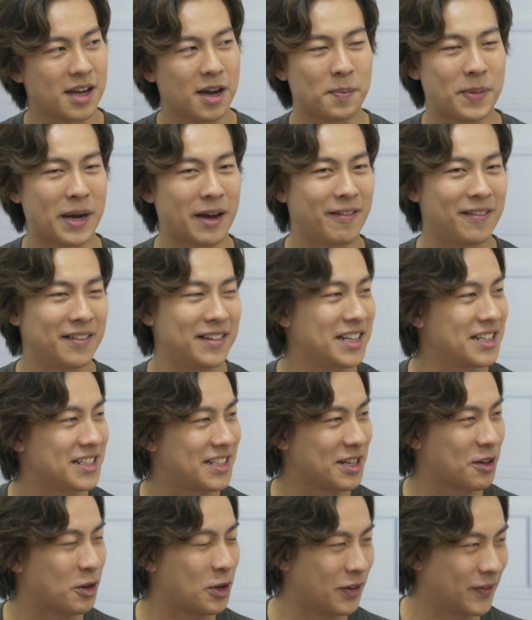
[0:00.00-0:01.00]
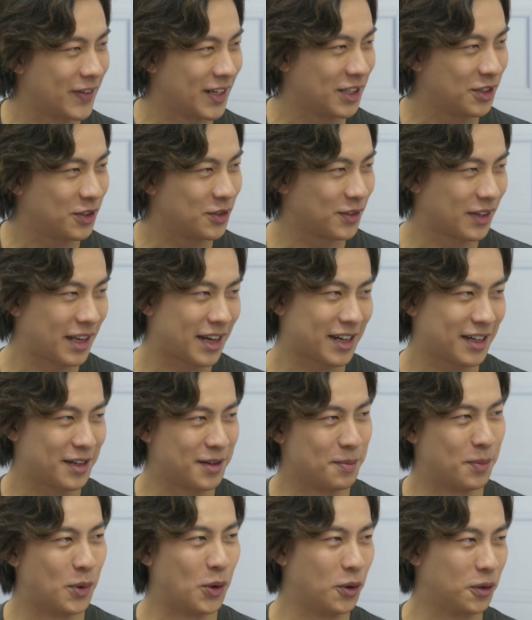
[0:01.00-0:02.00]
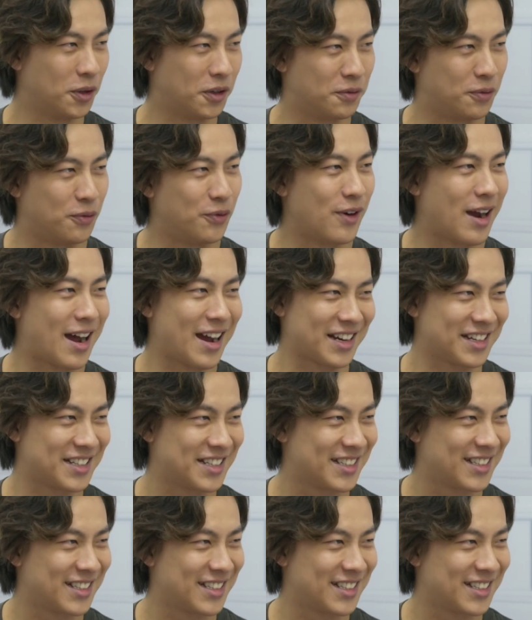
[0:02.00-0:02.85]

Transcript: apparently it's equivalent to like a bowl of rice.